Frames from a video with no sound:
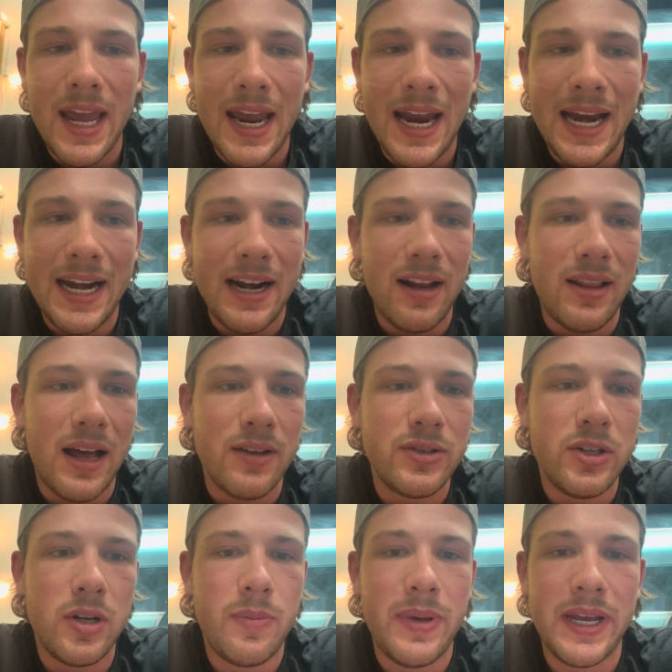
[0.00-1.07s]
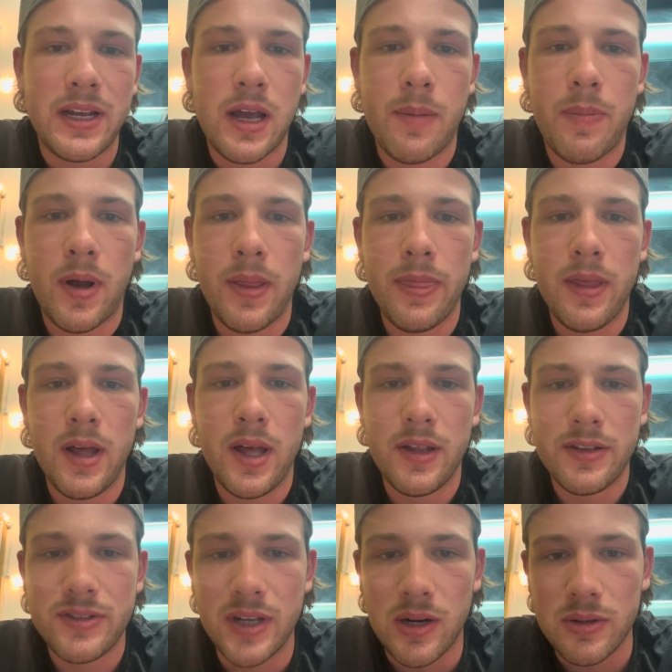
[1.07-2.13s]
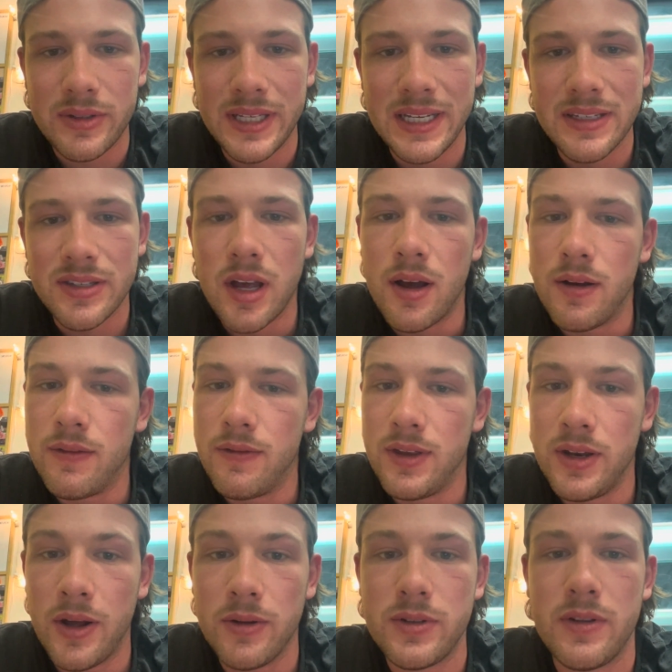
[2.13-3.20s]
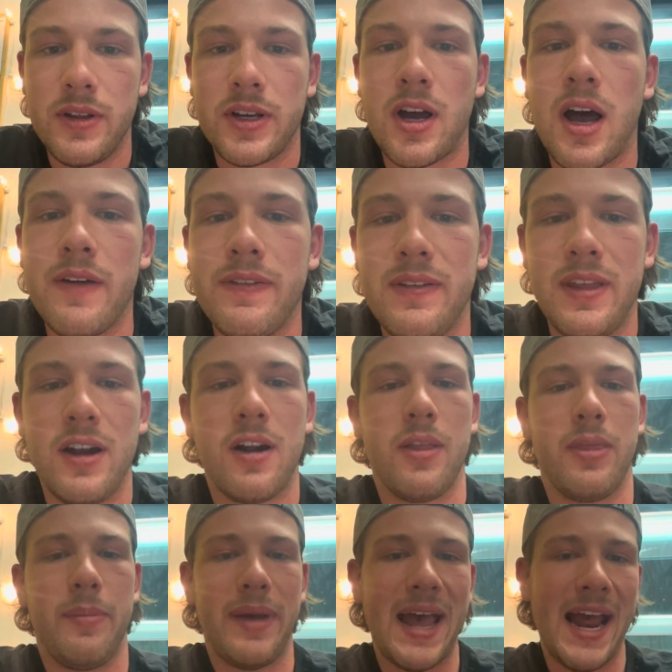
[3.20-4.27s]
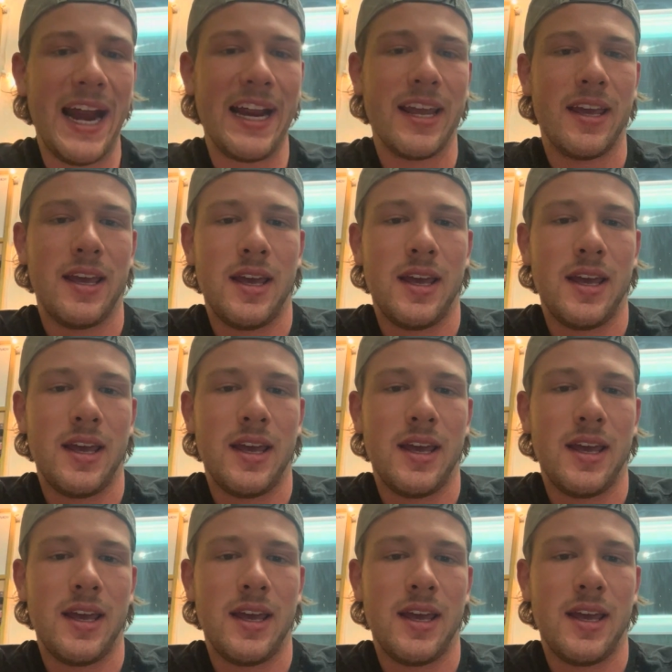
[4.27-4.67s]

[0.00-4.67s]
and it allows you to pick up on the subtleties of the notes of the coffee that are on the bag.